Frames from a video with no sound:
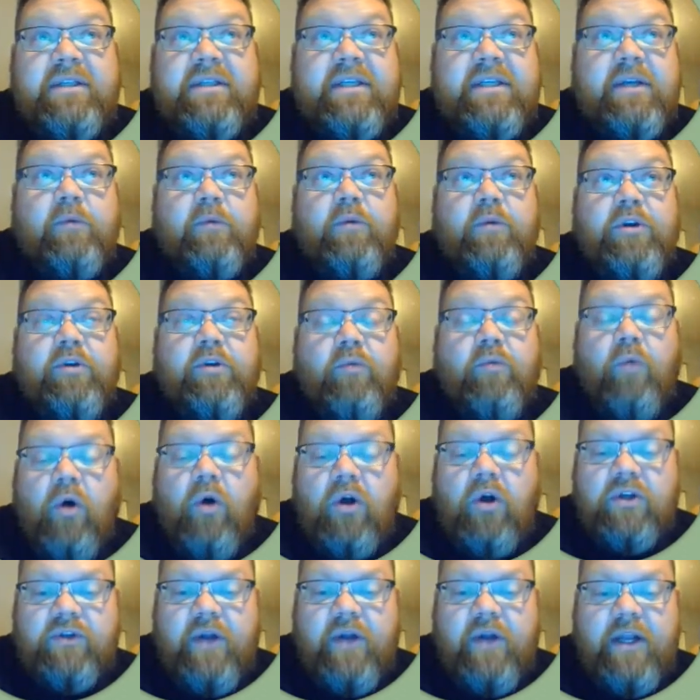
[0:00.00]
see where your
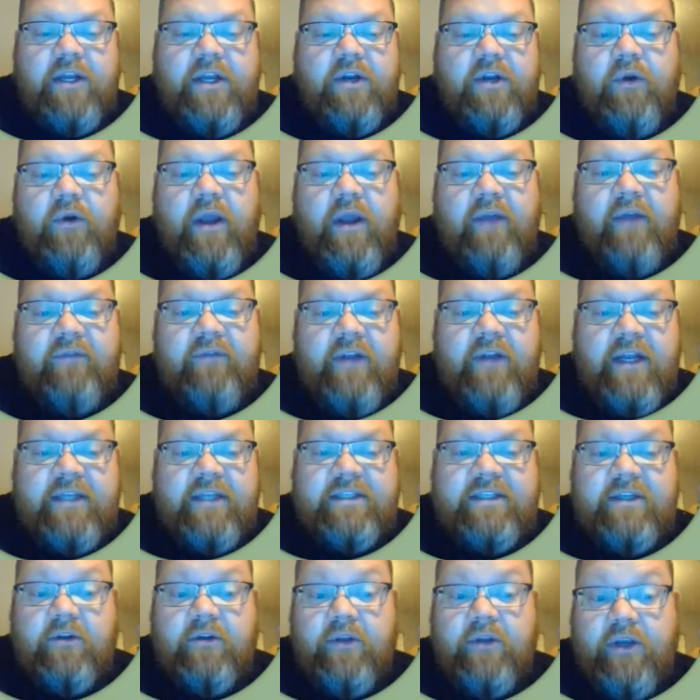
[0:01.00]
walls are at, and you don't have to
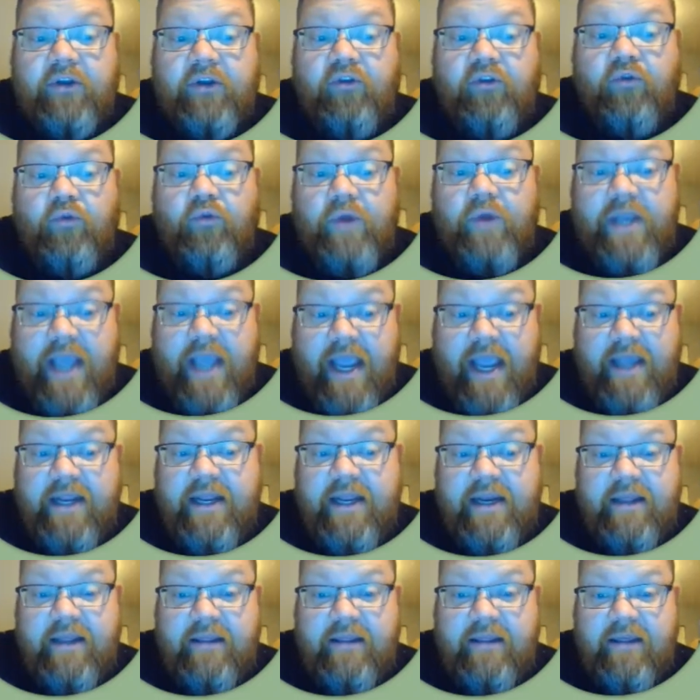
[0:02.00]
necessarily create
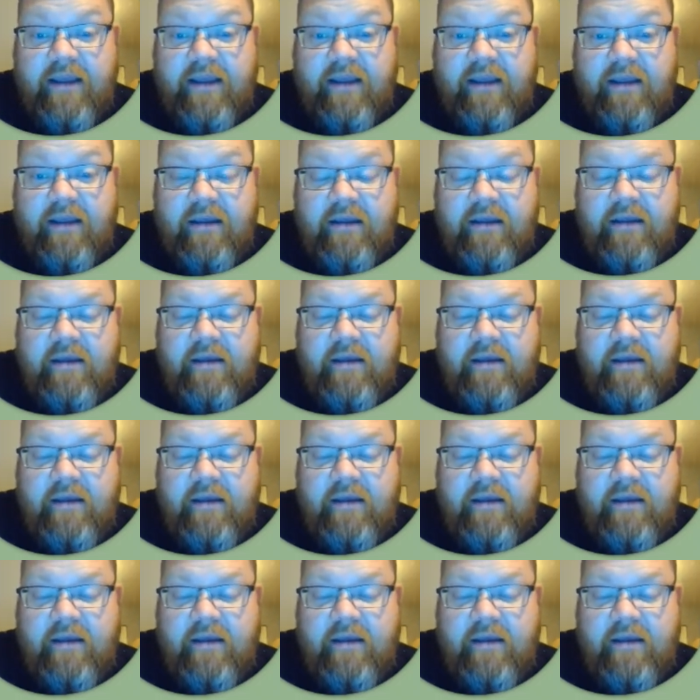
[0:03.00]
anything.